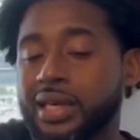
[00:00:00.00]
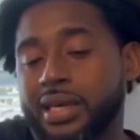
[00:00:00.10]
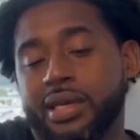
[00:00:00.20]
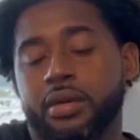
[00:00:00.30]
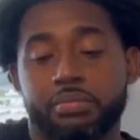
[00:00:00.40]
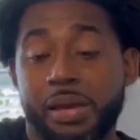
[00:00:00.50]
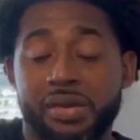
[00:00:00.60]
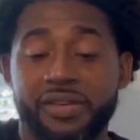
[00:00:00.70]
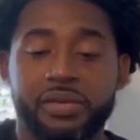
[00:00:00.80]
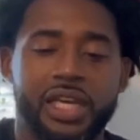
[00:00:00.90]
maybe
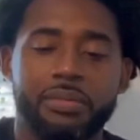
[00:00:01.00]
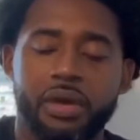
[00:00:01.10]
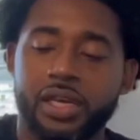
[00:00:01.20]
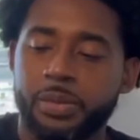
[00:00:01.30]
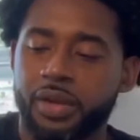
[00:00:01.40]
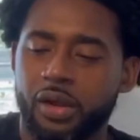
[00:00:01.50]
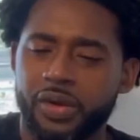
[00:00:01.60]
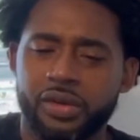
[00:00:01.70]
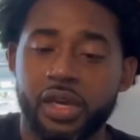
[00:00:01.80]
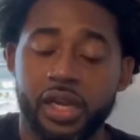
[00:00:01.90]
$15, depending on where you
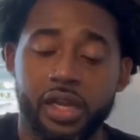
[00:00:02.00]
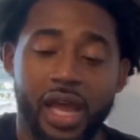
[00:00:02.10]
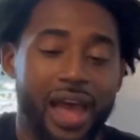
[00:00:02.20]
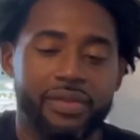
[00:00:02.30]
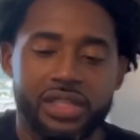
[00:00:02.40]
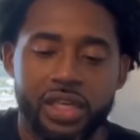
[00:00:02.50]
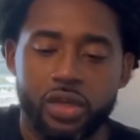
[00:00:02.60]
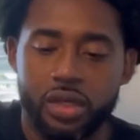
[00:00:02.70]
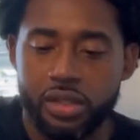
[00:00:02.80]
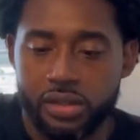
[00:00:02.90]
get it. Obviously, you
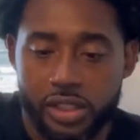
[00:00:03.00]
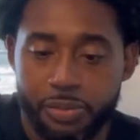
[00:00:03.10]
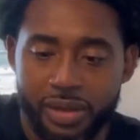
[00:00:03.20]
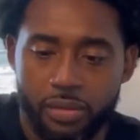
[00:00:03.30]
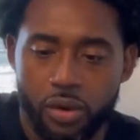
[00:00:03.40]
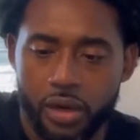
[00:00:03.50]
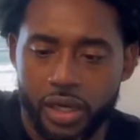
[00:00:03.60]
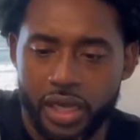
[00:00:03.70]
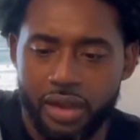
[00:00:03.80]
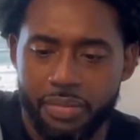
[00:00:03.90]
can spend more and get a
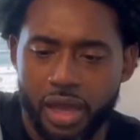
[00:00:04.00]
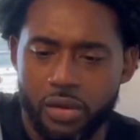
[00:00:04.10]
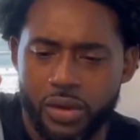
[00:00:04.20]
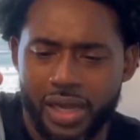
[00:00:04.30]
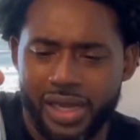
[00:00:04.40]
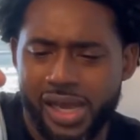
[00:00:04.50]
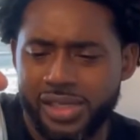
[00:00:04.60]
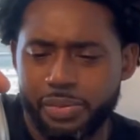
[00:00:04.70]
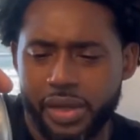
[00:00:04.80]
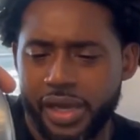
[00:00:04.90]
better one, I guess.
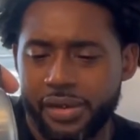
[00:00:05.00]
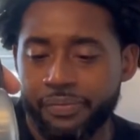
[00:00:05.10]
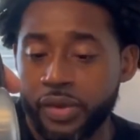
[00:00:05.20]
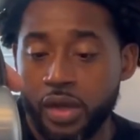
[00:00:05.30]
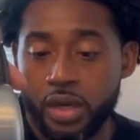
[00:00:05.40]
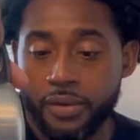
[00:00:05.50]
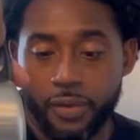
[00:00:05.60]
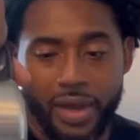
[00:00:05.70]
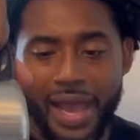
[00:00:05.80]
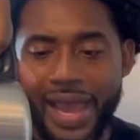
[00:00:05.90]
But for what I
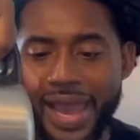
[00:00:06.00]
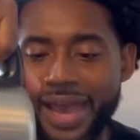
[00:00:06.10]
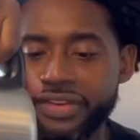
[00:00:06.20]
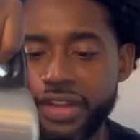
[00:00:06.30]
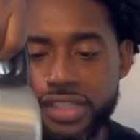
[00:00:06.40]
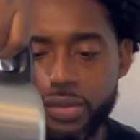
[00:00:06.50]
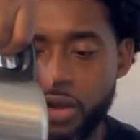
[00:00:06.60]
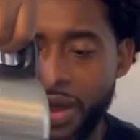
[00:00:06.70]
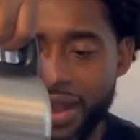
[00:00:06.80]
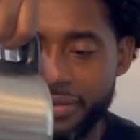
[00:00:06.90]
have, it doesn't require a
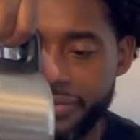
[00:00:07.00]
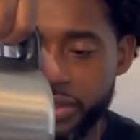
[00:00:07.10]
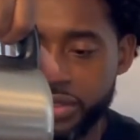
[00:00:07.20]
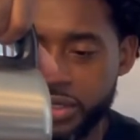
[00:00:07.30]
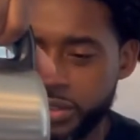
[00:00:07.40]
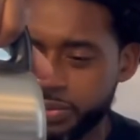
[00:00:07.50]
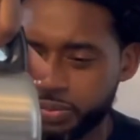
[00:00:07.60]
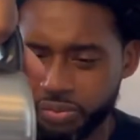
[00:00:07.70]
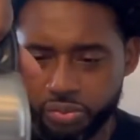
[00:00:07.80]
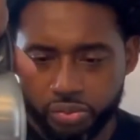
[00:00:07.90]
filter.
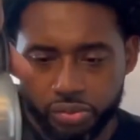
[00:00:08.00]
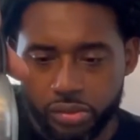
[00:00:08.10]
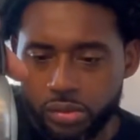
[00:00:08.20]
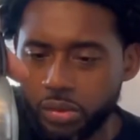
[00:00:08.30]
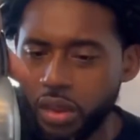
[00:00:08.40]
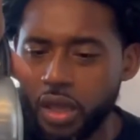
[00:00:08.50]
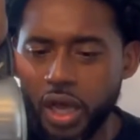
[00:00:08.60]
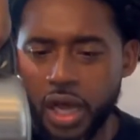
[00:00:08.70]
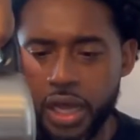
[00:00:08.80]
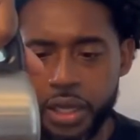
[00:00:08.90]

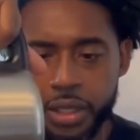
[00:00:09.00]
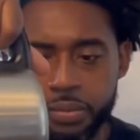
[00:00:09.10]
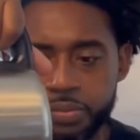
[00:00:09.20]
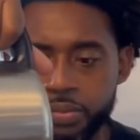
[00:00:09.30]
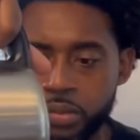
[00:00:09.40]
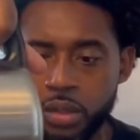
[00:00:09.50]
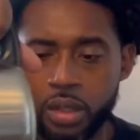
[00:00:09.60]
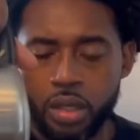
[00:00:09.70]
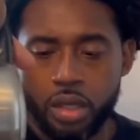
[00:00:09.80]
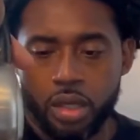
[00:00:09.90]

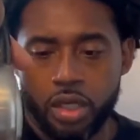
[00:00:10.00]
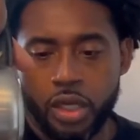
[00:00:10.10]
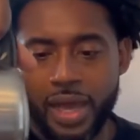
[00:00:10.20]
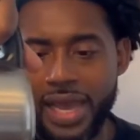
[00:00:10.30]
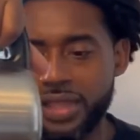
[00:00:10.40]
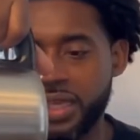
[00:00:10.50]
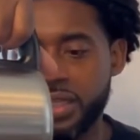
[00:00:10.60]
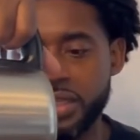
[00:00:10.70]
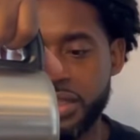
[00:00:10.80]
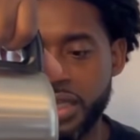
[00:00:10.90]
You know, I had to get the
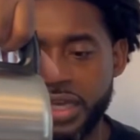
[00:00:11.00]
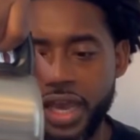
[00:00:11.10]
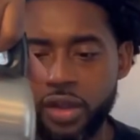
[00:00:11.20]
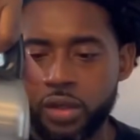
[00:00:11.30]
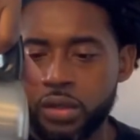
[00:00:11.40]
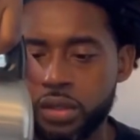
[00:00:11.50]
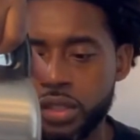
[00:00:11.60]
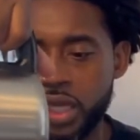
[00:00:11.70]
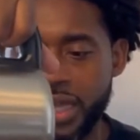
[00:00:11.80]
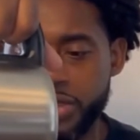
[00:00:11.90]
kettle, the
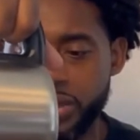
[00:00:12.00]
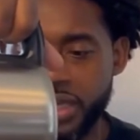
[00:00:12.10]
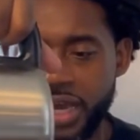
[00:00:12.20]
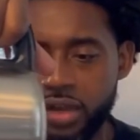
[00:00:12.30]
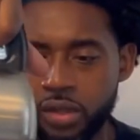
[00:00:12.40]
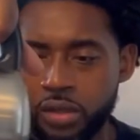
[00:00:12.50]
electric kettle.